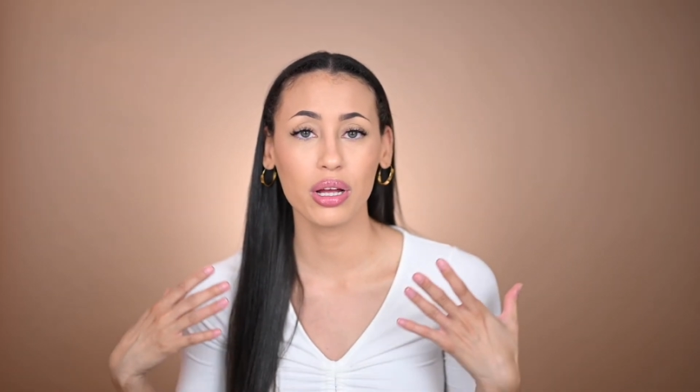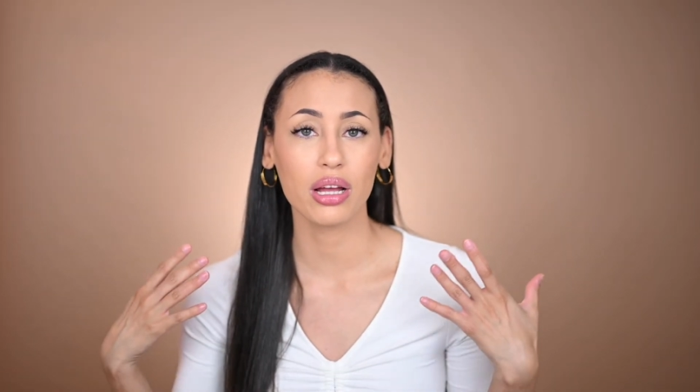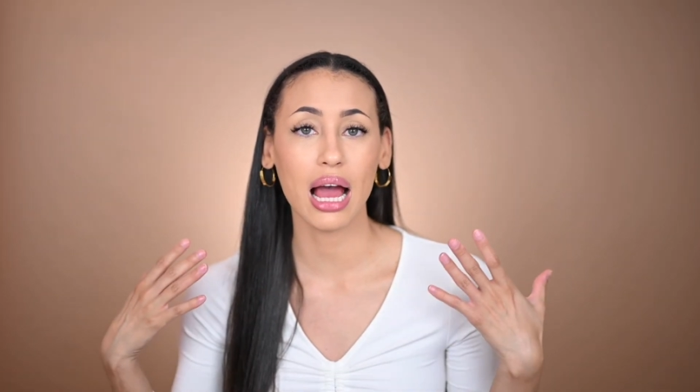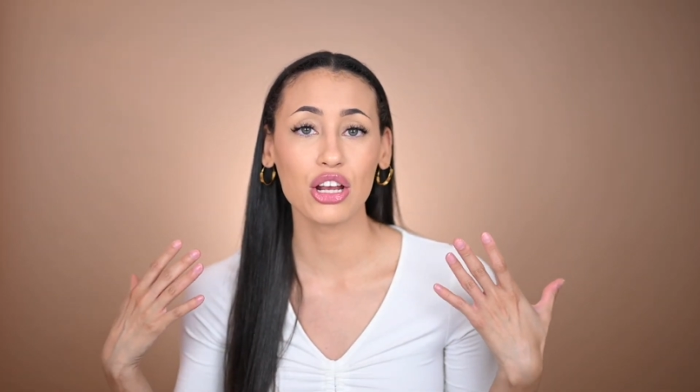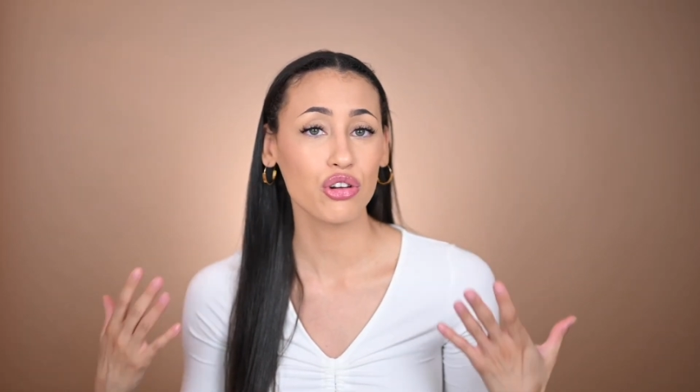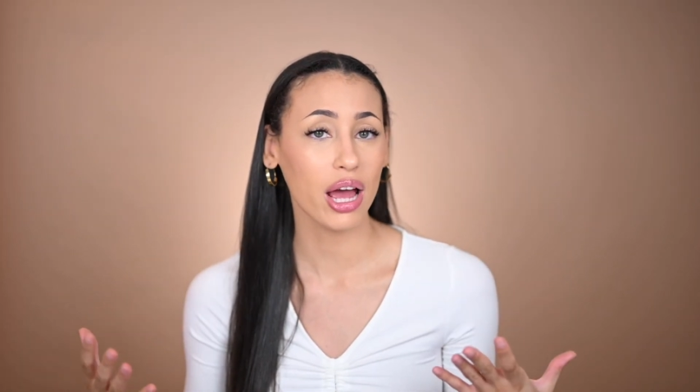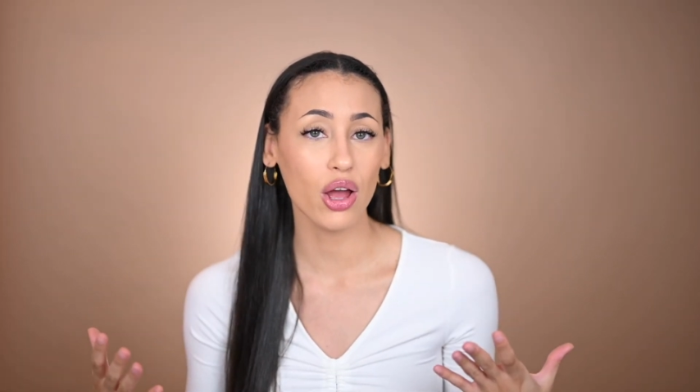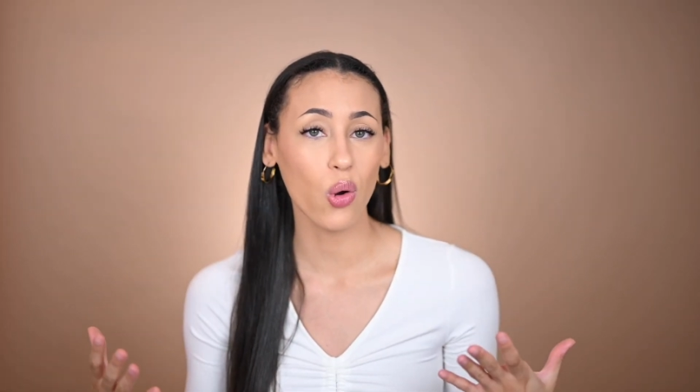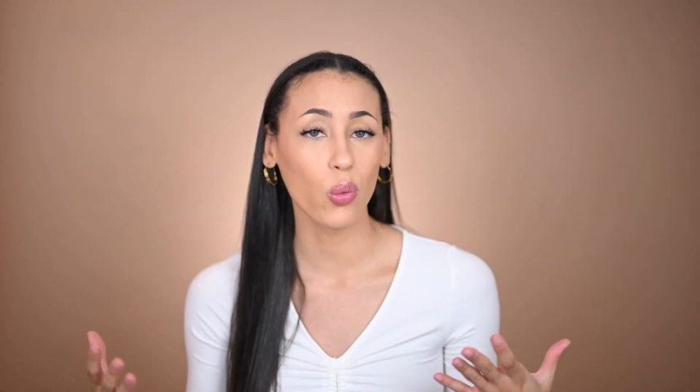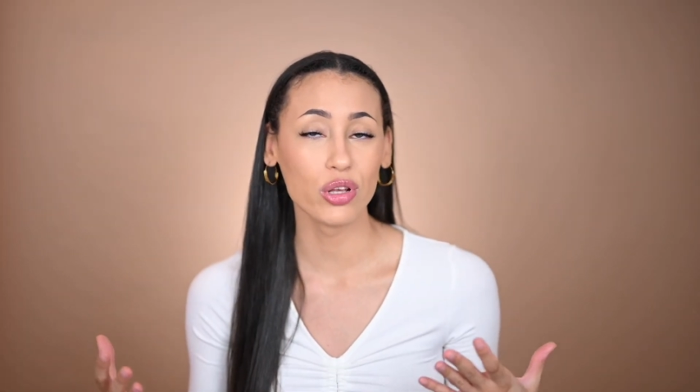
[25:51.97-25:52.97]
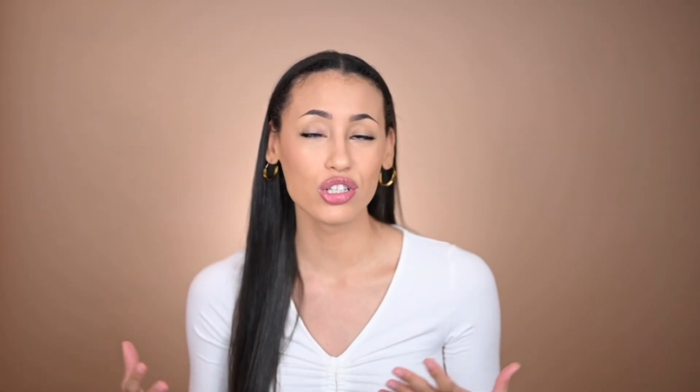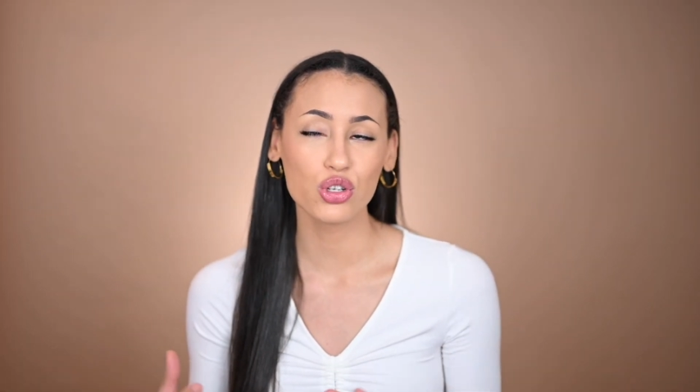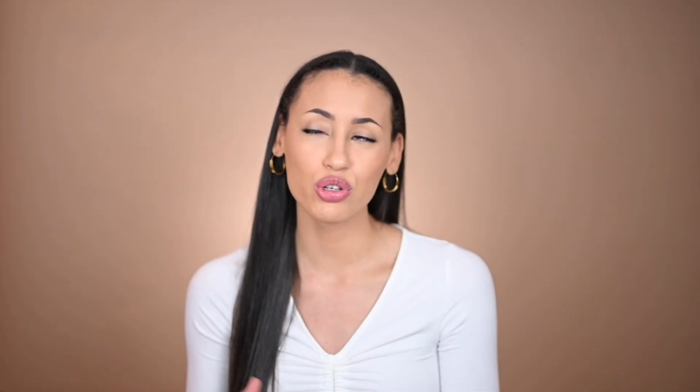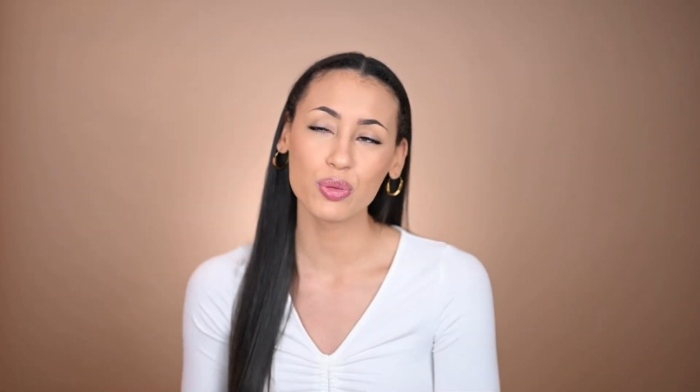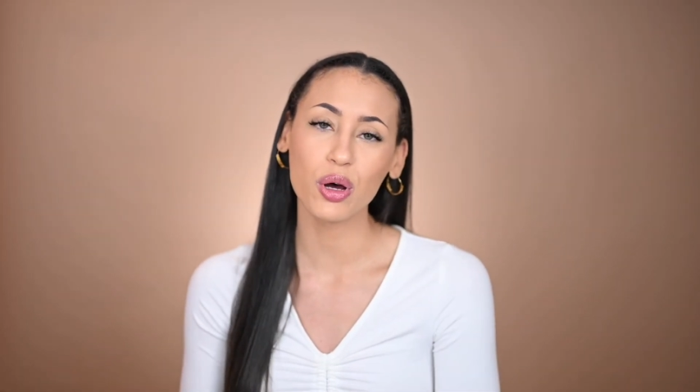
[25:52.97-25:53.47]
I try always to
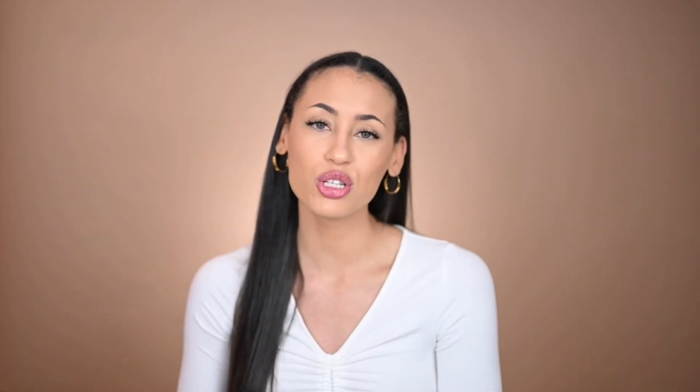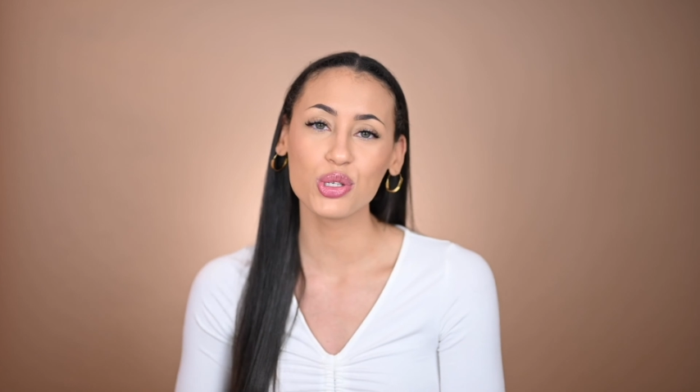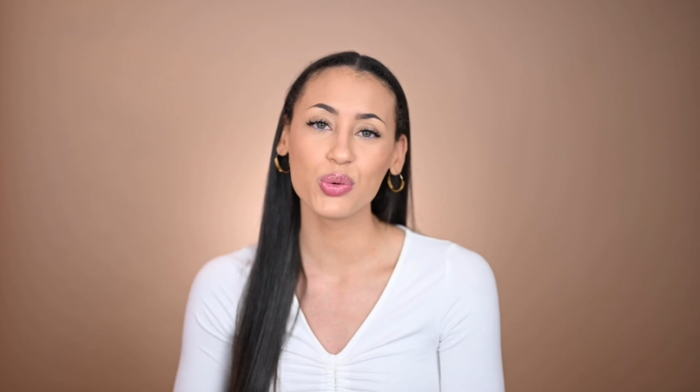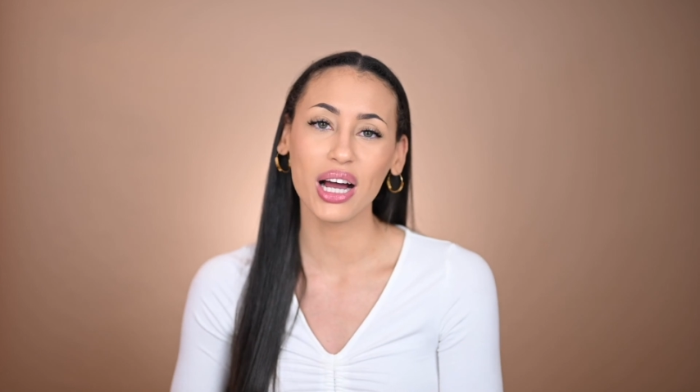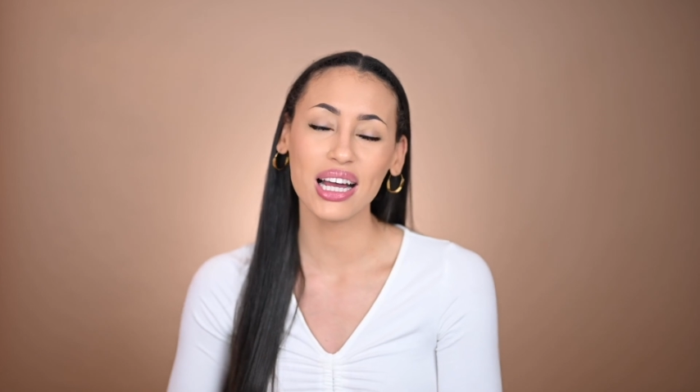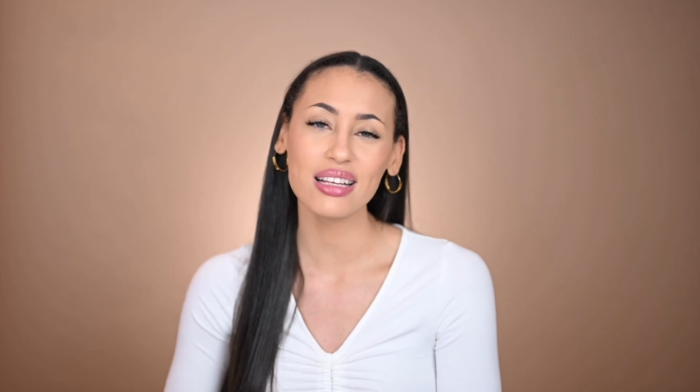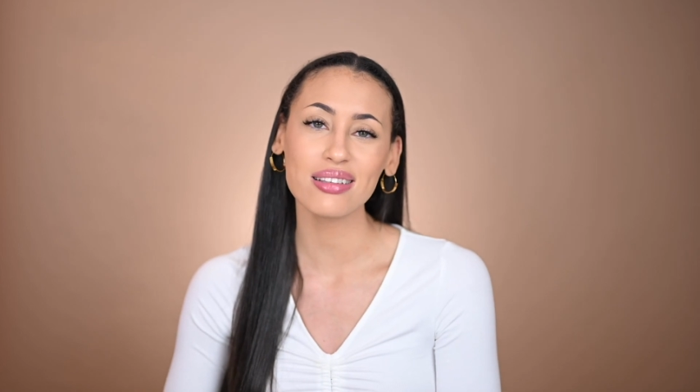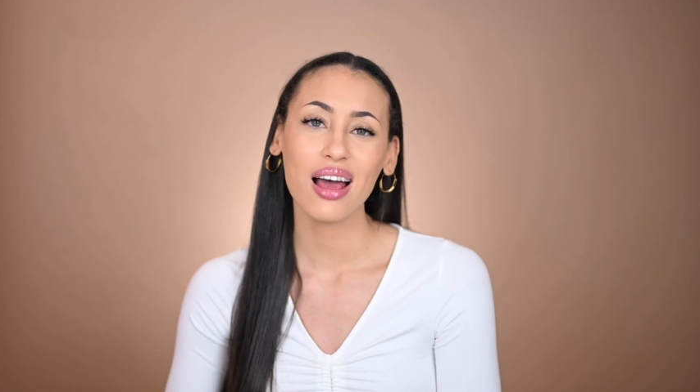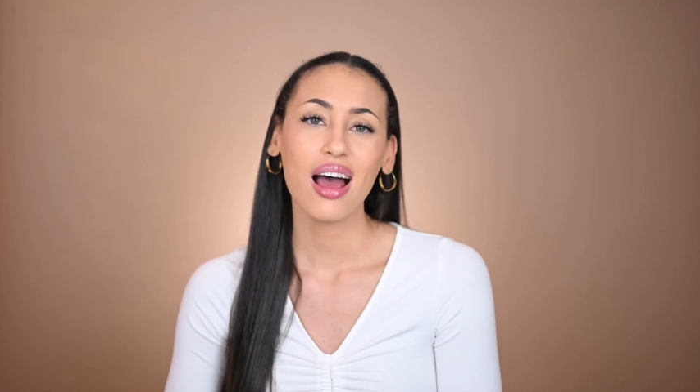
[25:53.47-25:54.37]
respond to you guys.